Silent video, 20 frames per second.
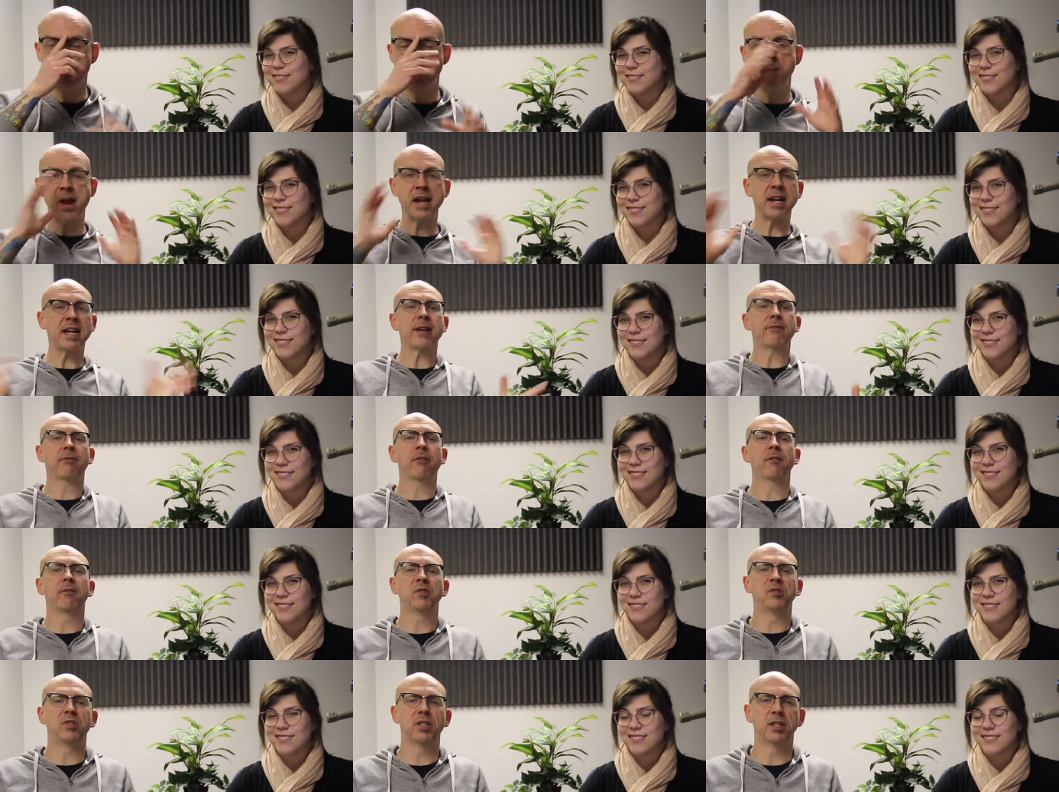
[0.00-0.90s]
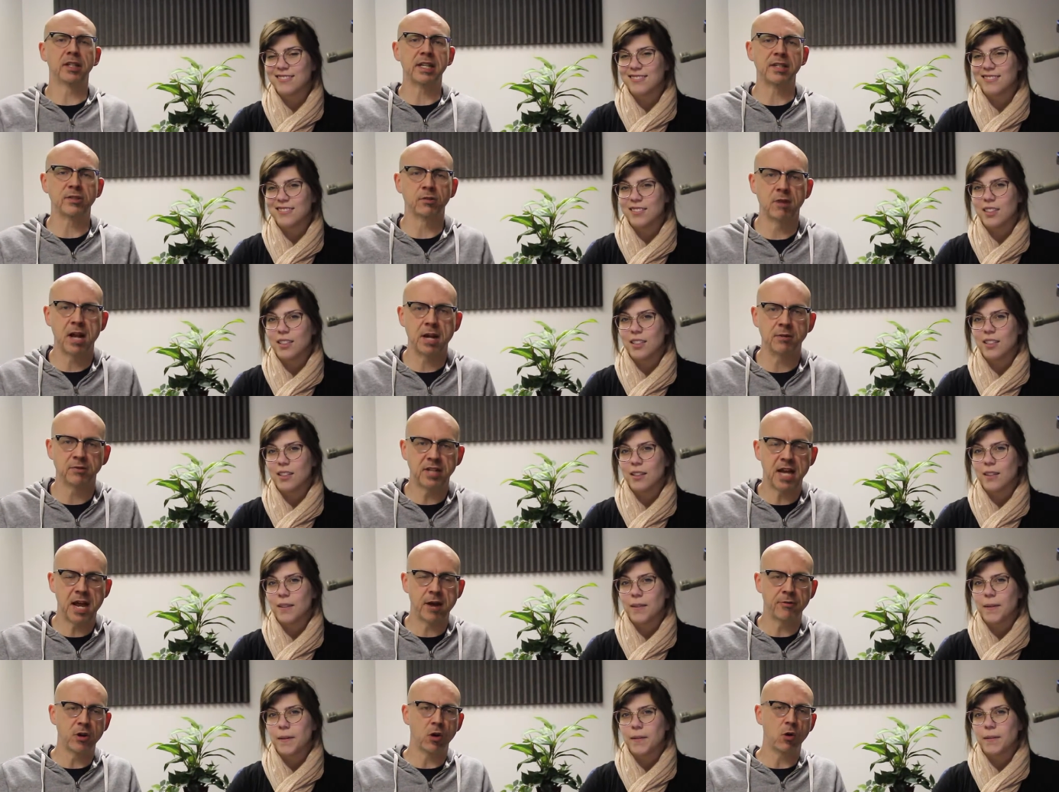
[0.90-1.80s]
Speaker 1: many different facilities around
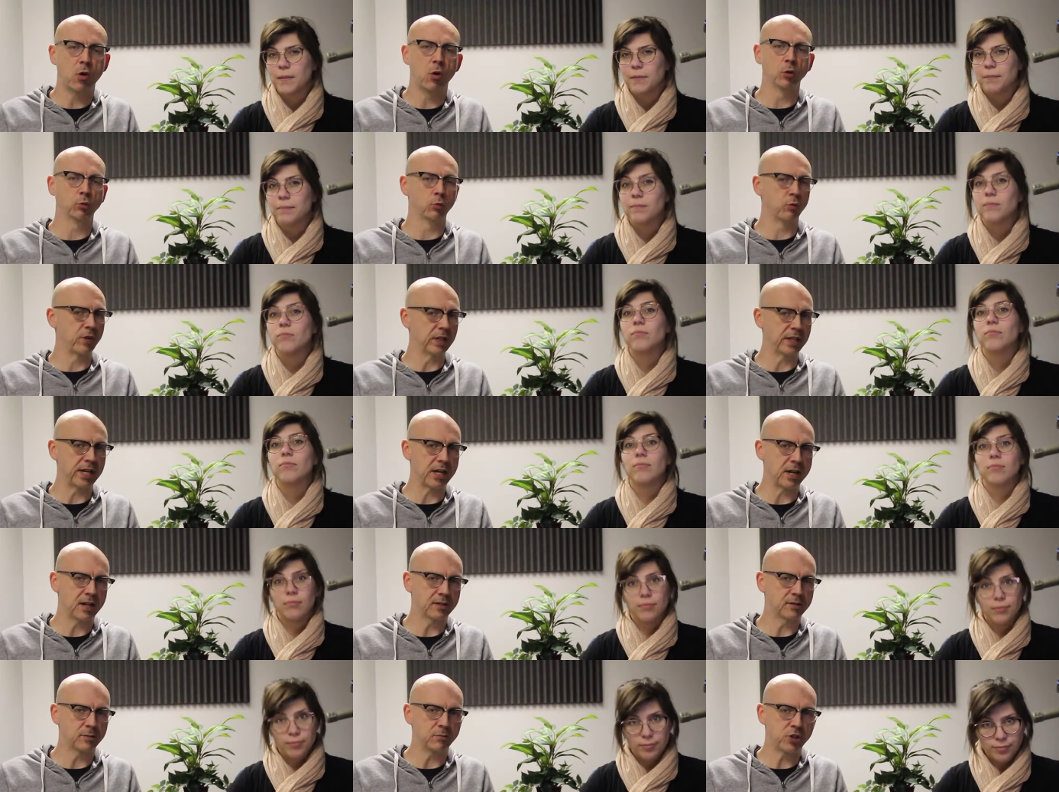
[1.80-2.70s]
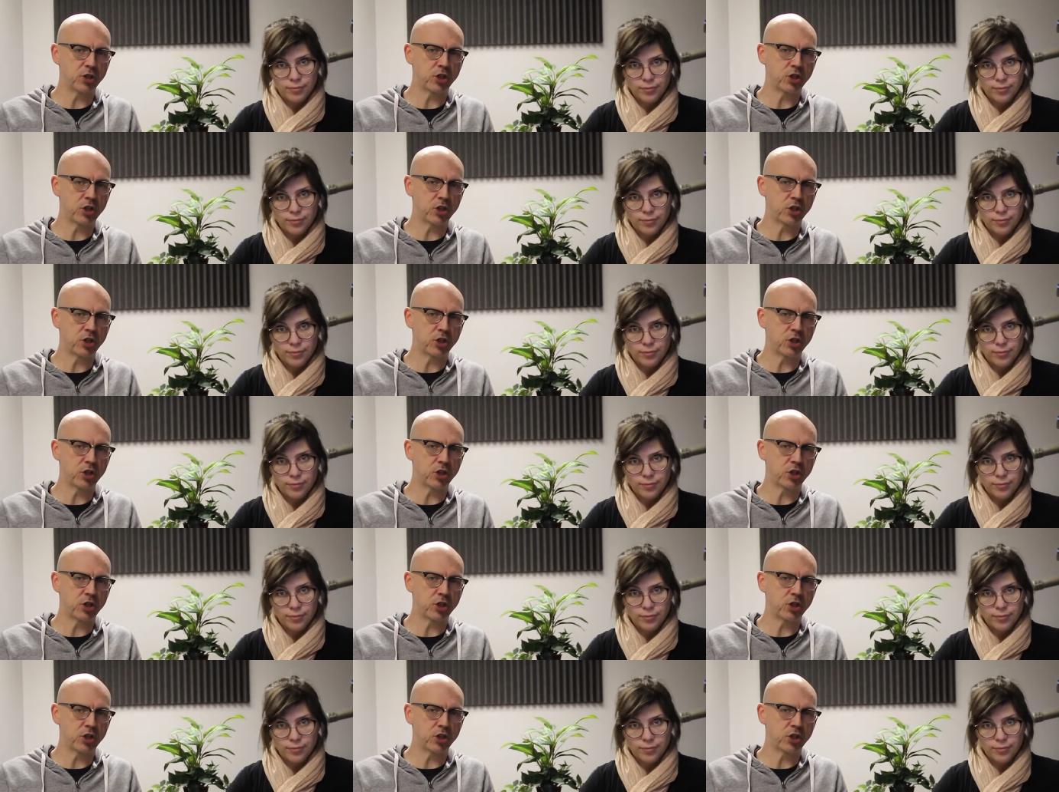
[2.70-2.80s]
town to hold really awesome